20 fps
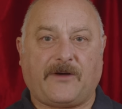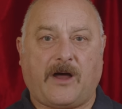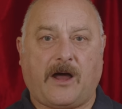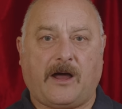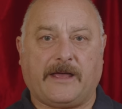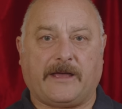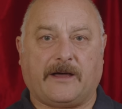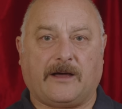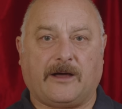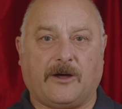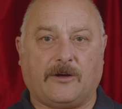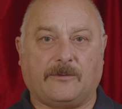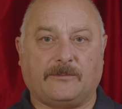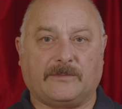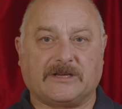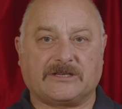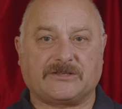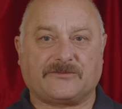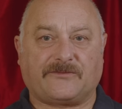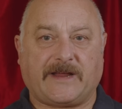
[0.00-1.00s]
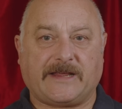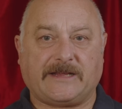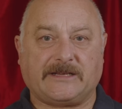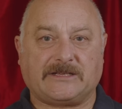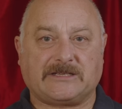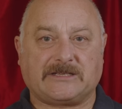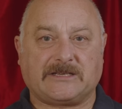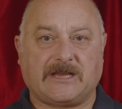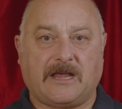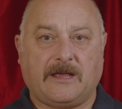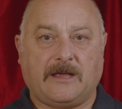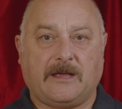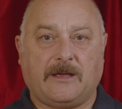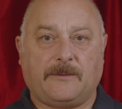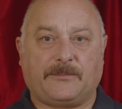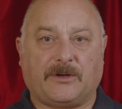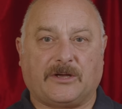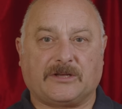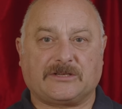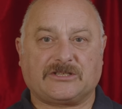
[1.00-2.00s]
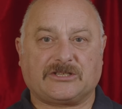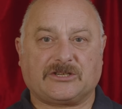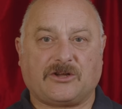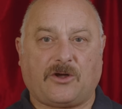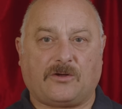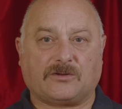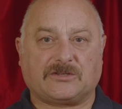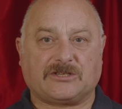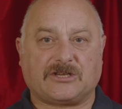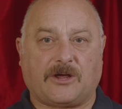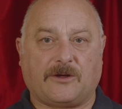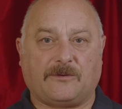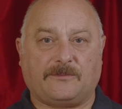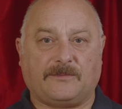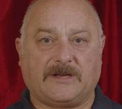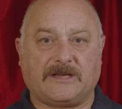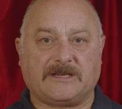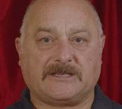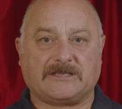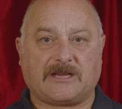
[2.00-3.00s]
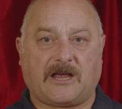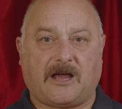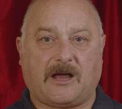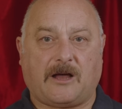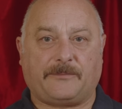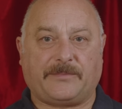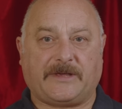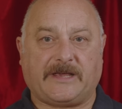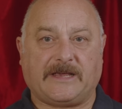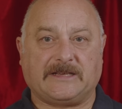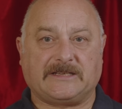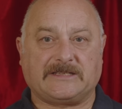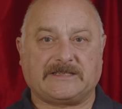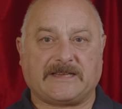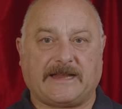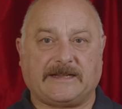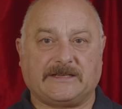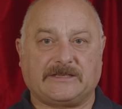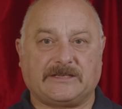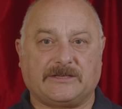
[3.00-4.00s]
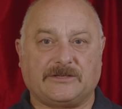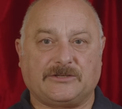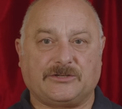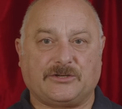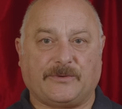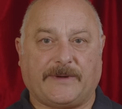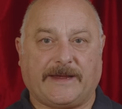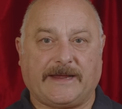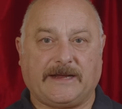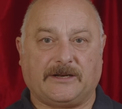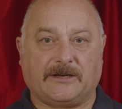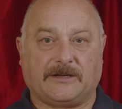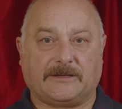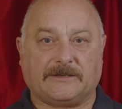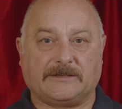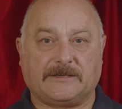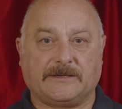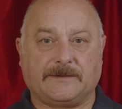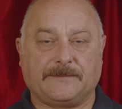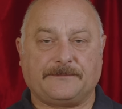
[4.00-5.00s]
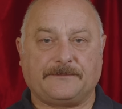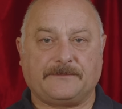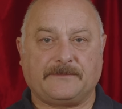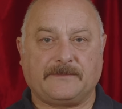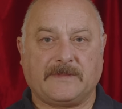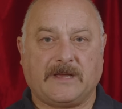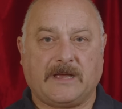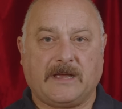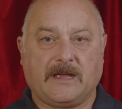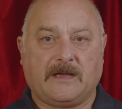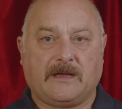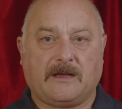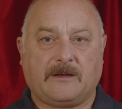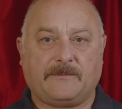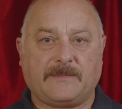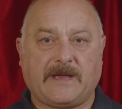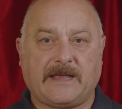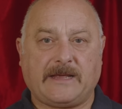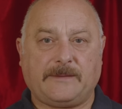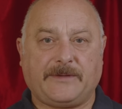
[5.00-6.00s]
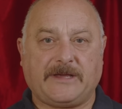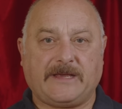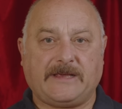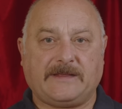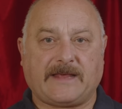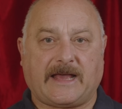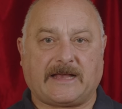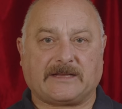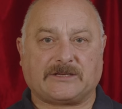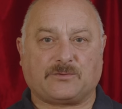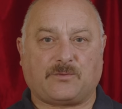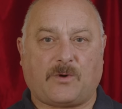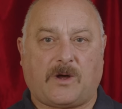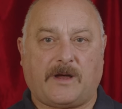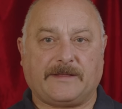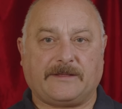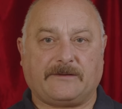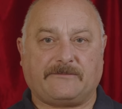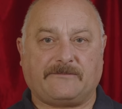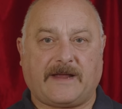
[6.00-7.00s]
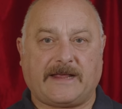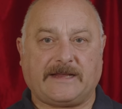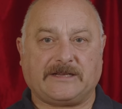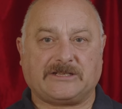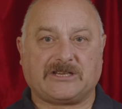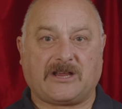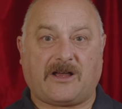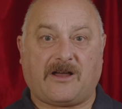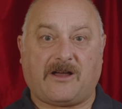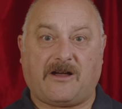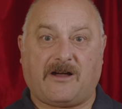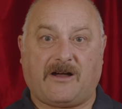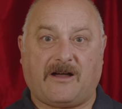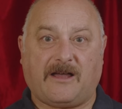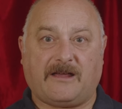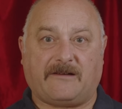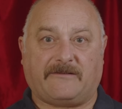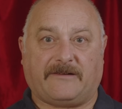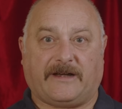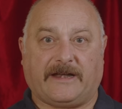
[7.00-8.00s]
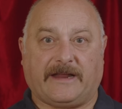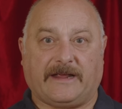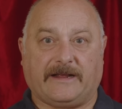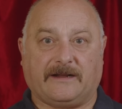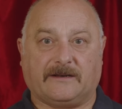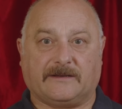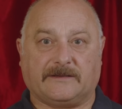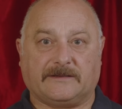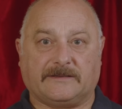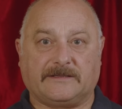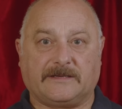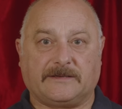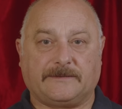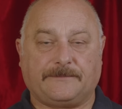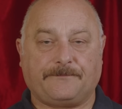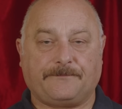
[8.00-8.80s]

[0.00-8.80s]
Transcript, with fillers: higher homeless rates, but Scots homeless are being sent to England. And maybe that's why the rates are higher in England.